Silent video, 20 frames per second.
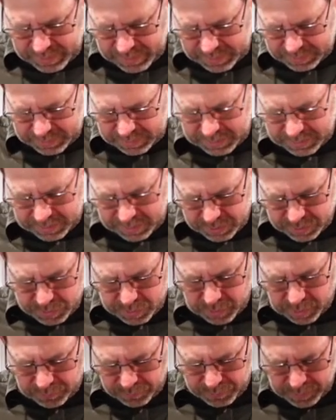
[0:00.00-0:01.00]
It's easy to
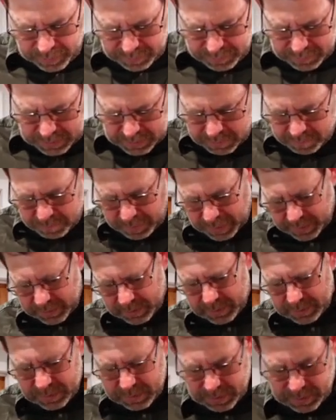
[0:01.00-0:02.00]
draw from. These
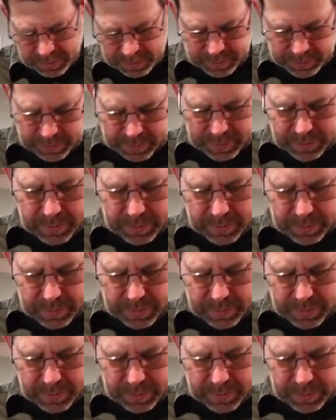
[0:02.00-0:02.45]
buttons,